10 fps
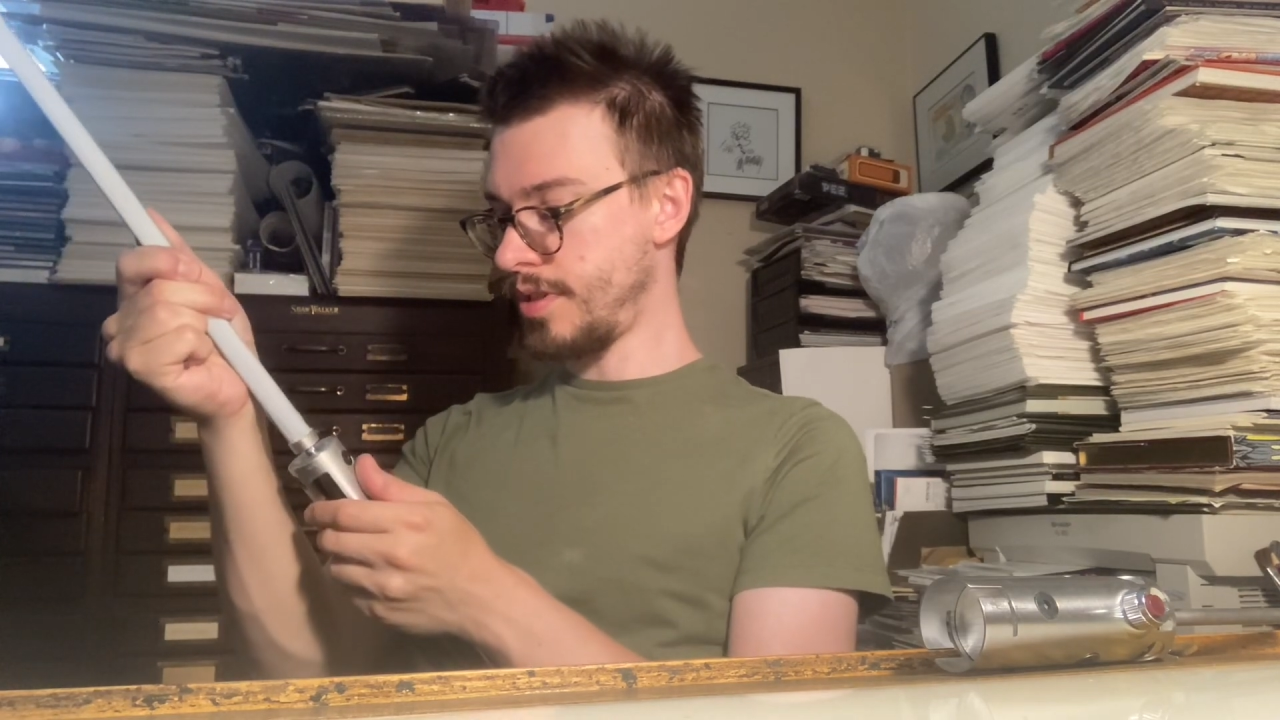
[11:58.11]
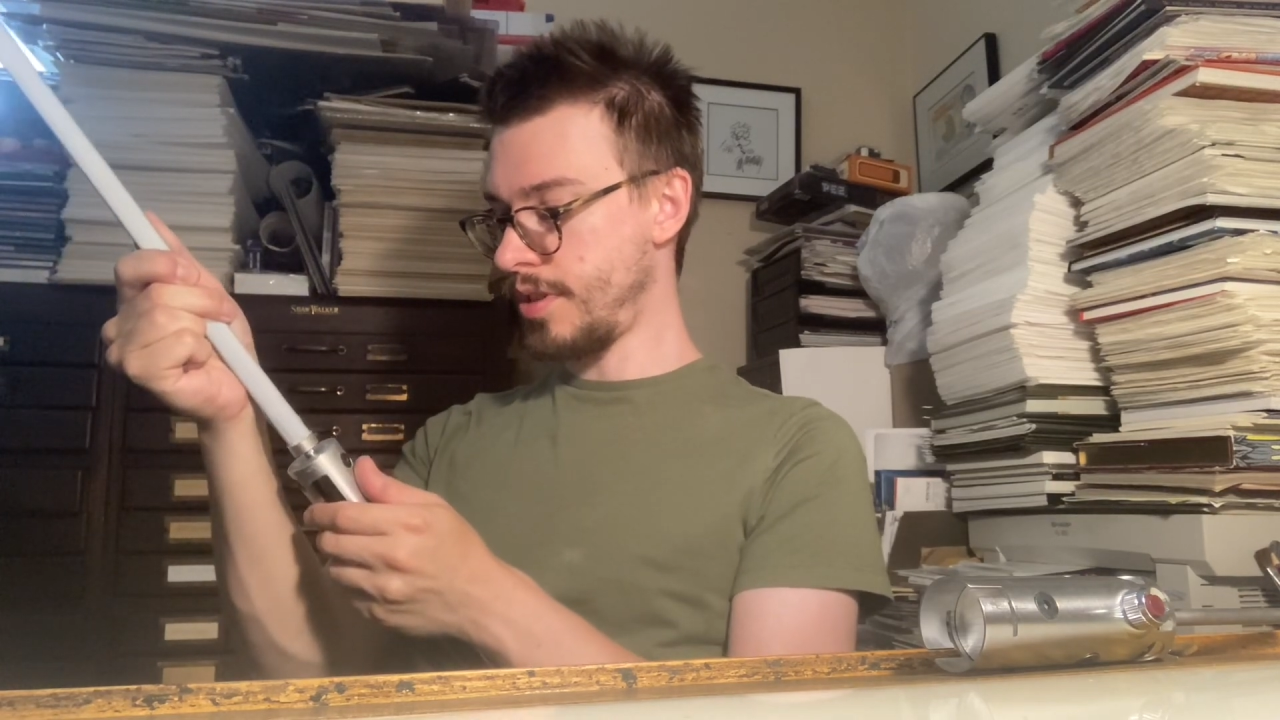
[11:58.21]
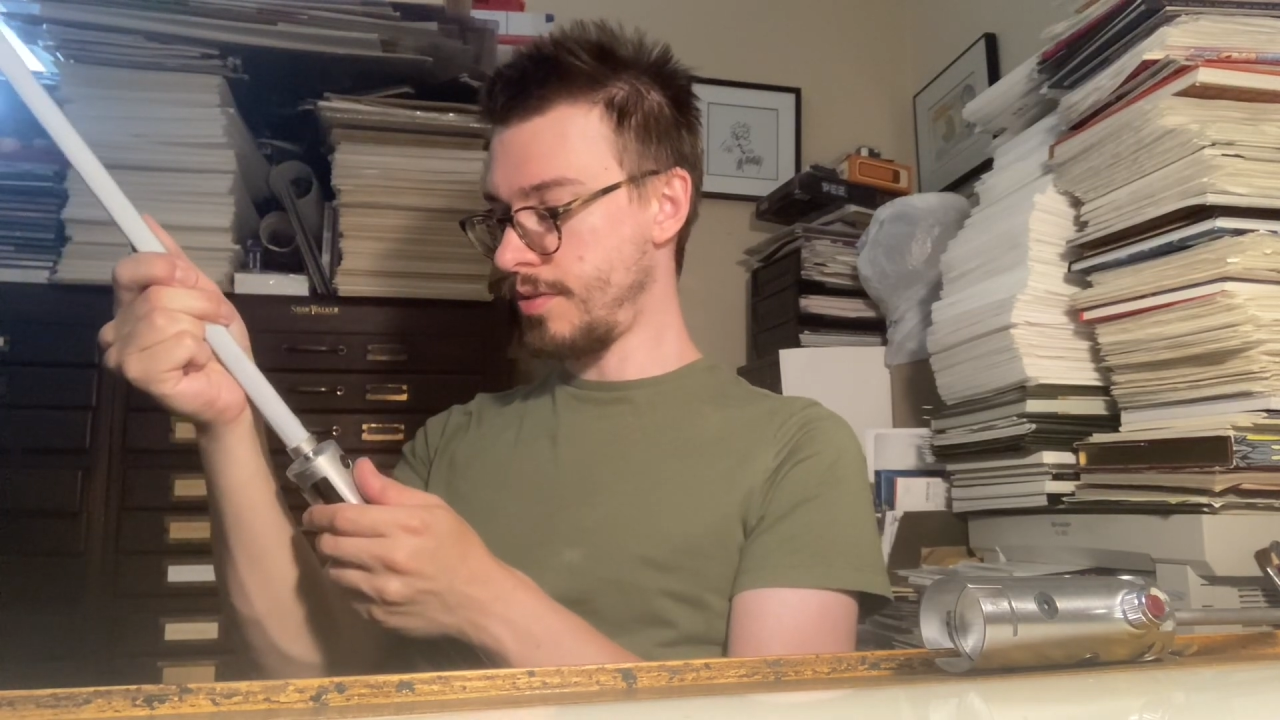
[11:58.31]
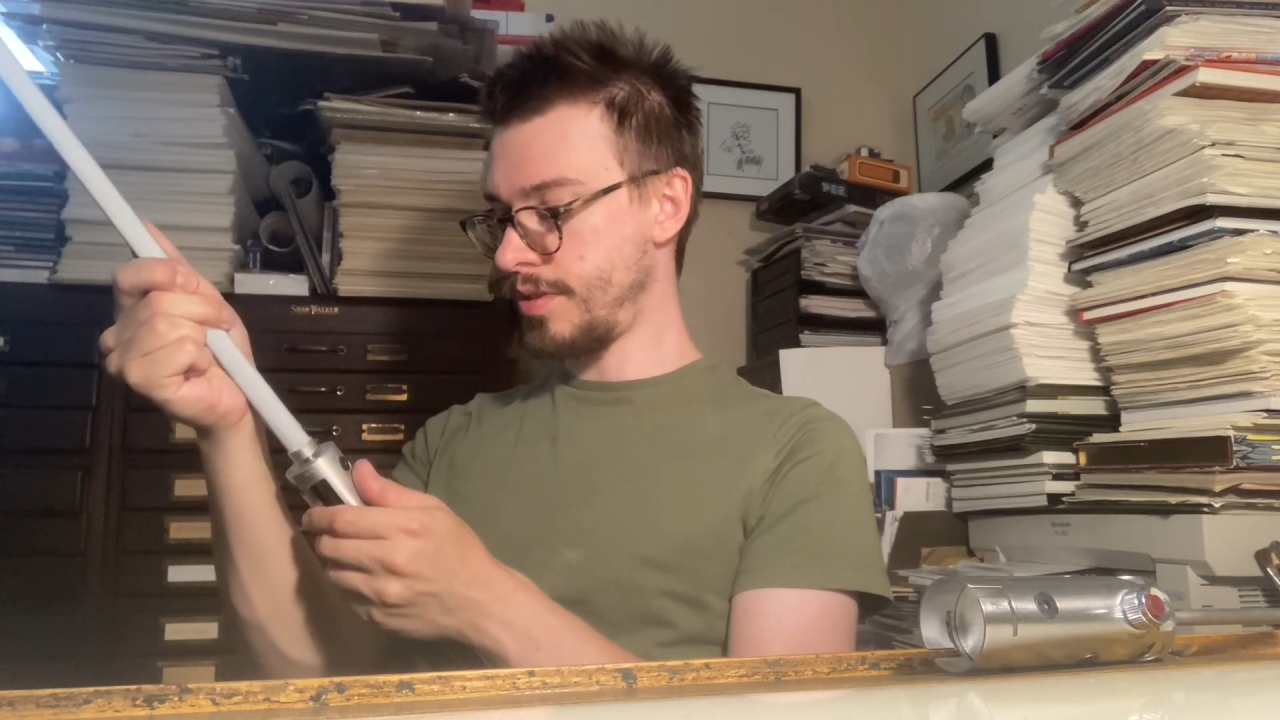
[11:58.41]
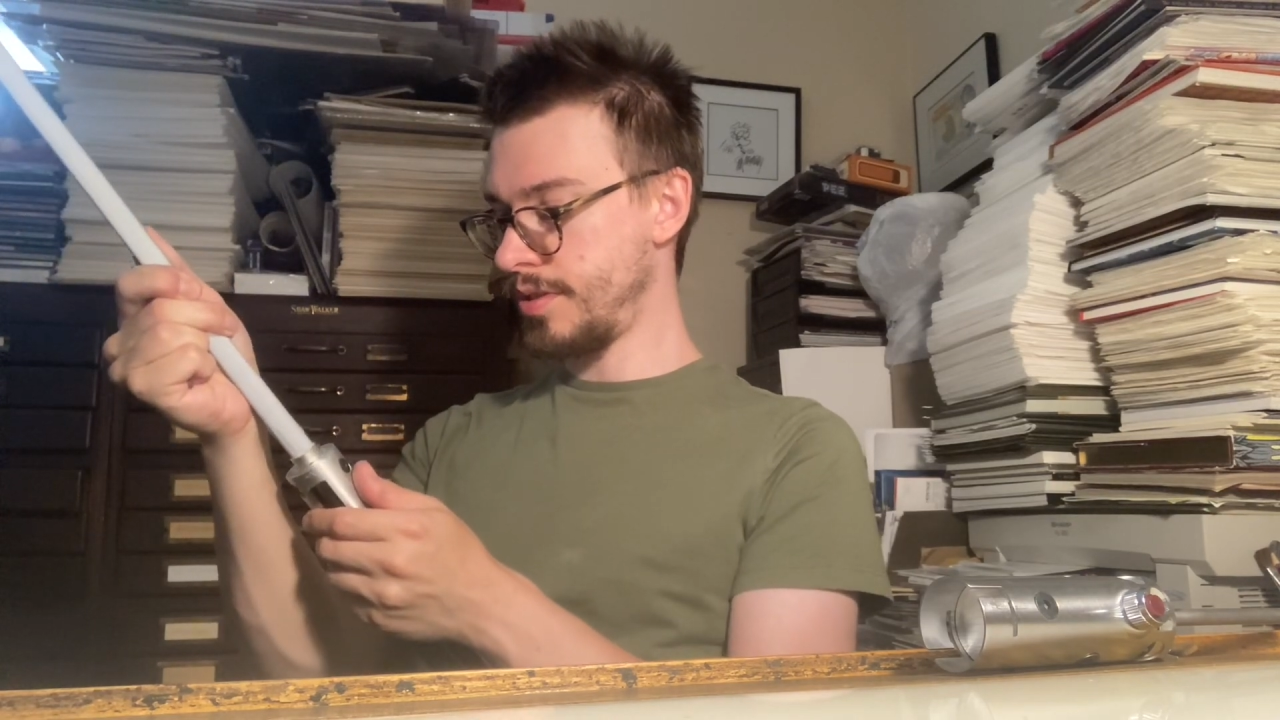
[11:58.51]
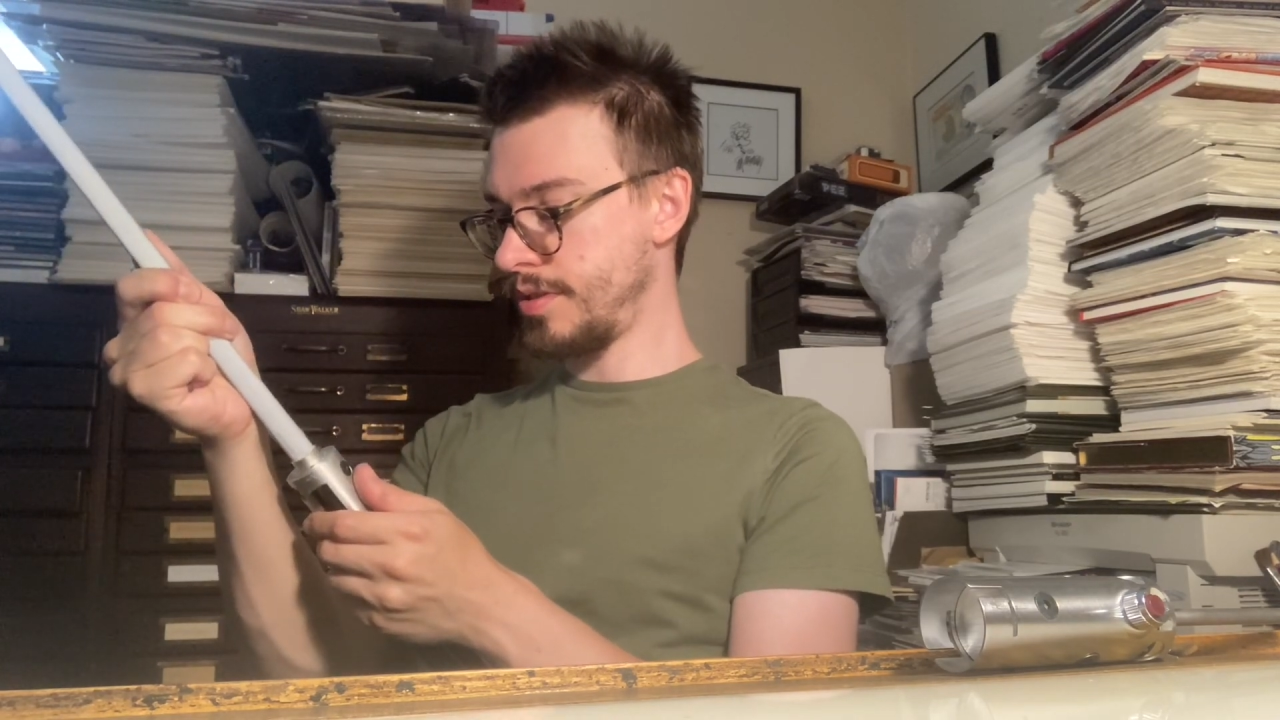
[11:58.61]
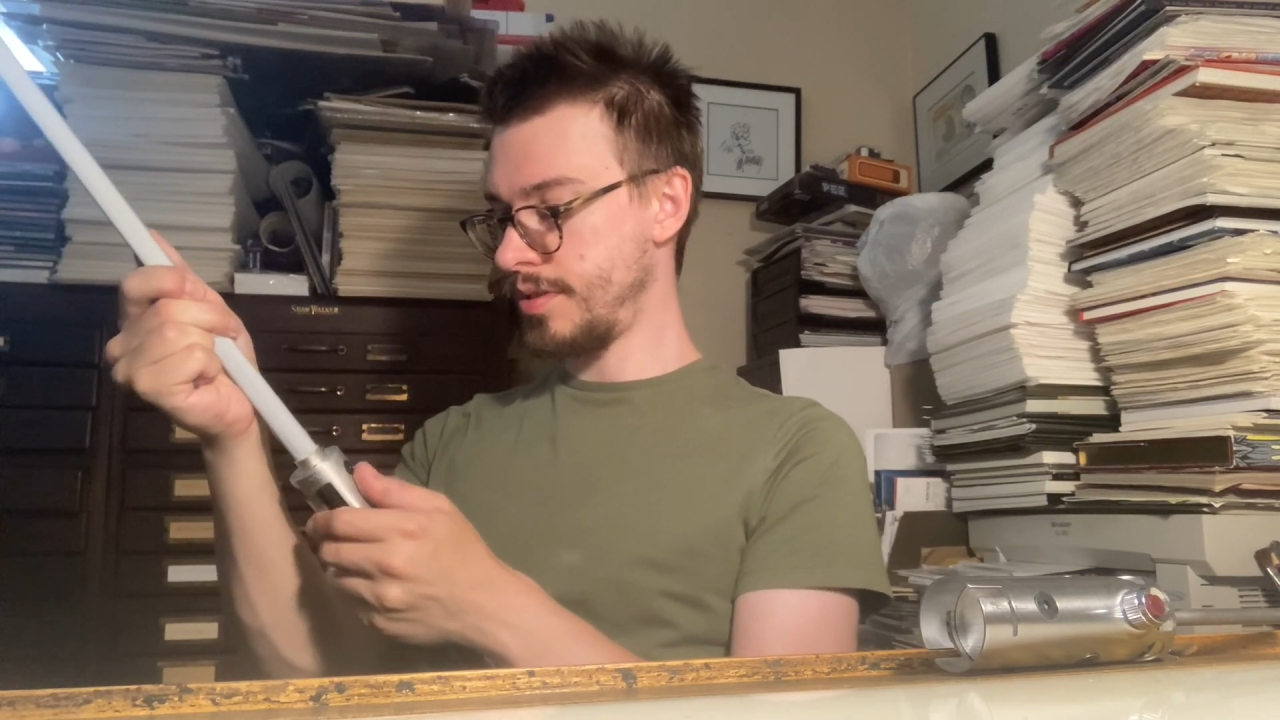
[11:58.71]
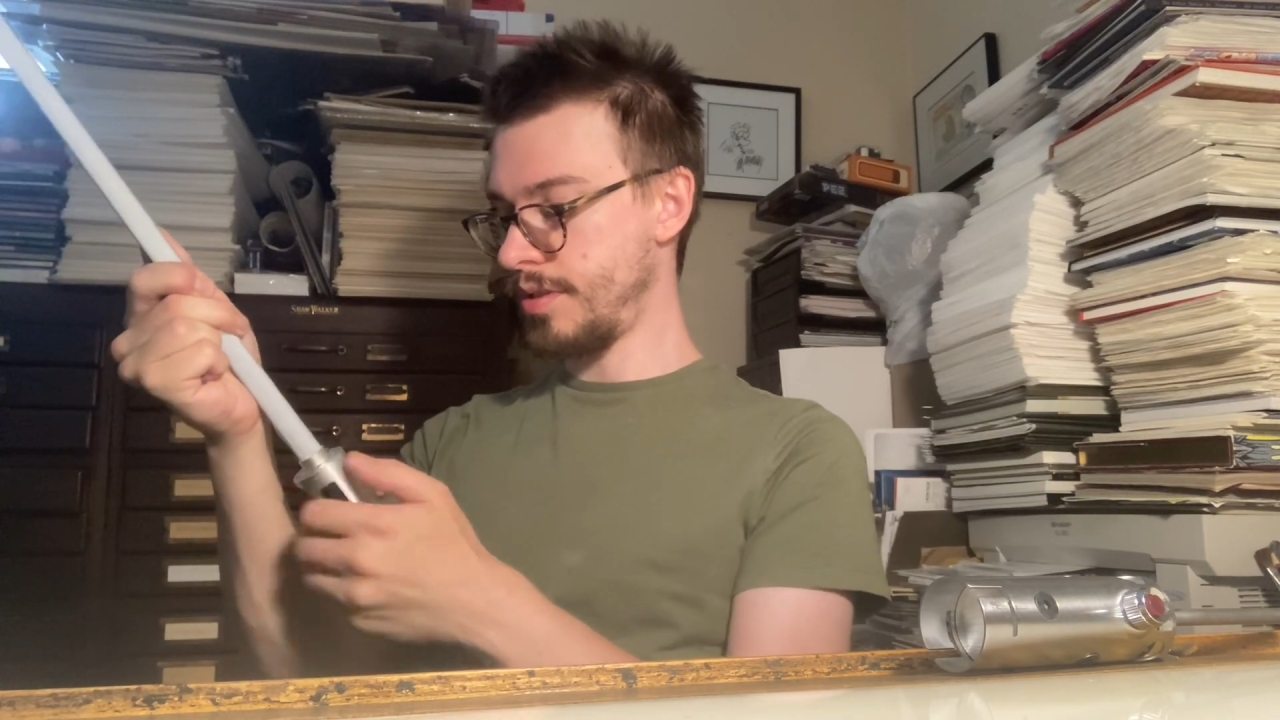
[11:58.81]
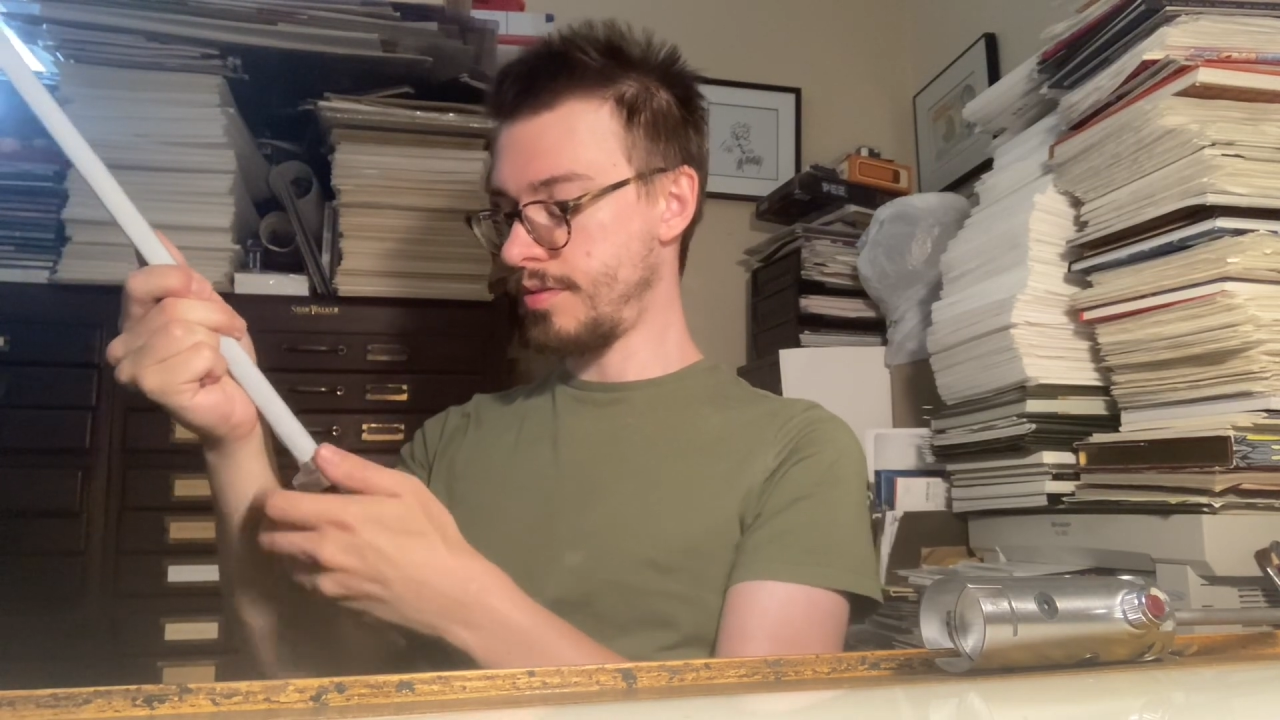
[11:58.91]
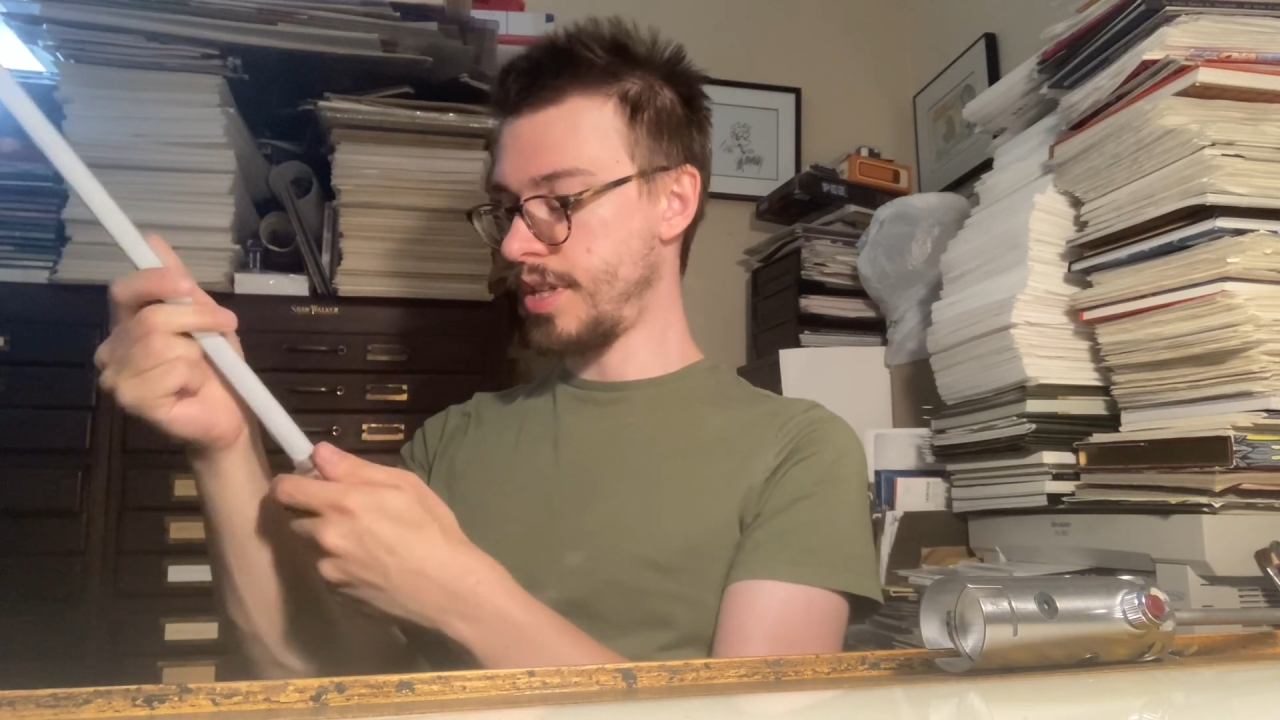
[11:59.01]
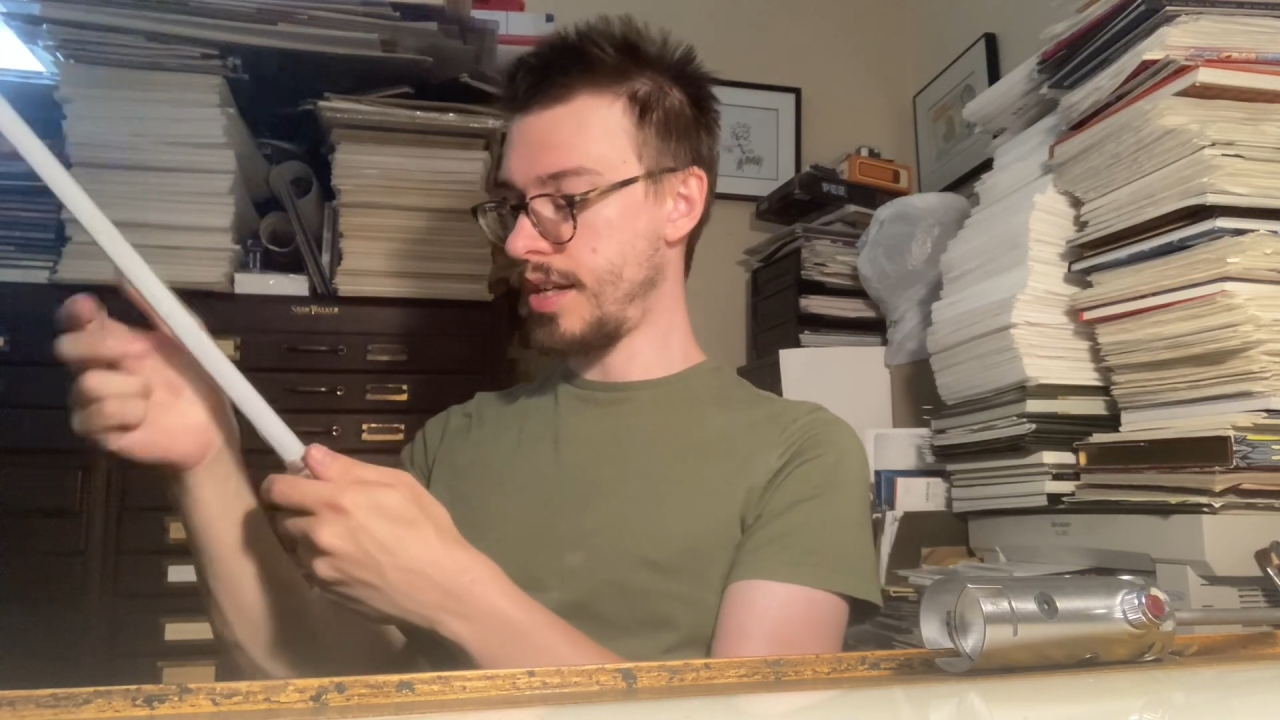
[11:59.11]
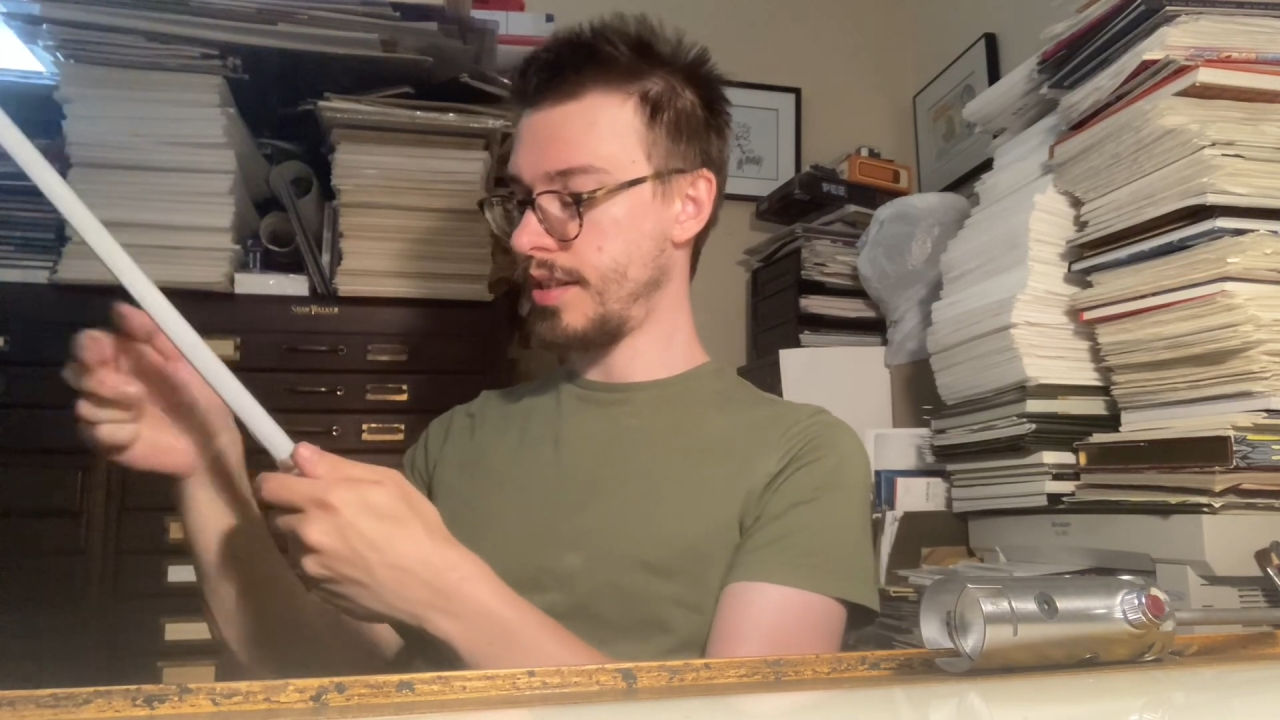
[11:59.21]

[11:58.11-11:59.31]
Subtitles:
lowest. Okay.